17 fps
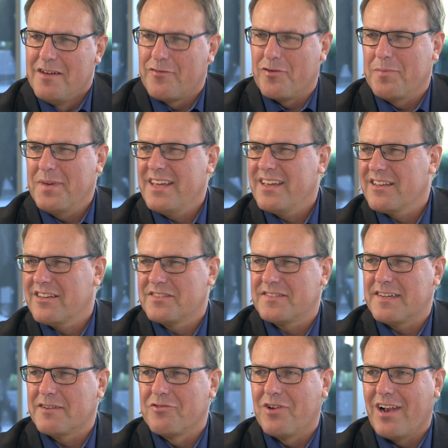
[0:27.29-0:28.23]
For me, there
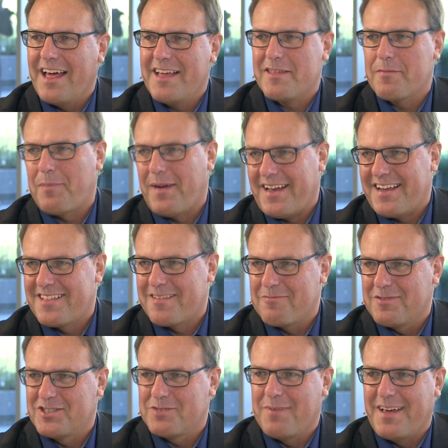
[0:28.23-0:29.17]
are several
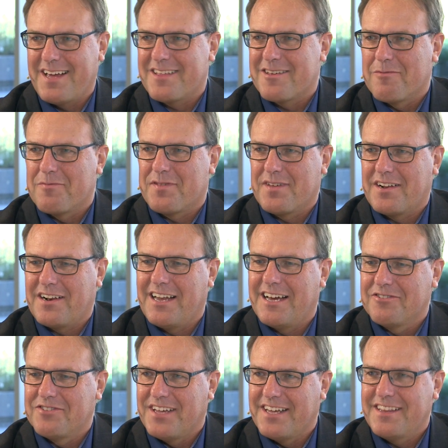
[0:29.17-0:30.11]
aspects which make something
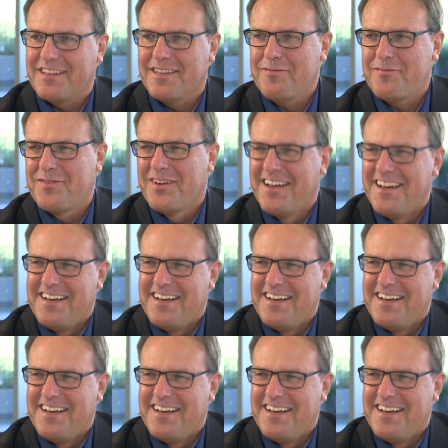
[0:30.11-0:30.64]
cloud native.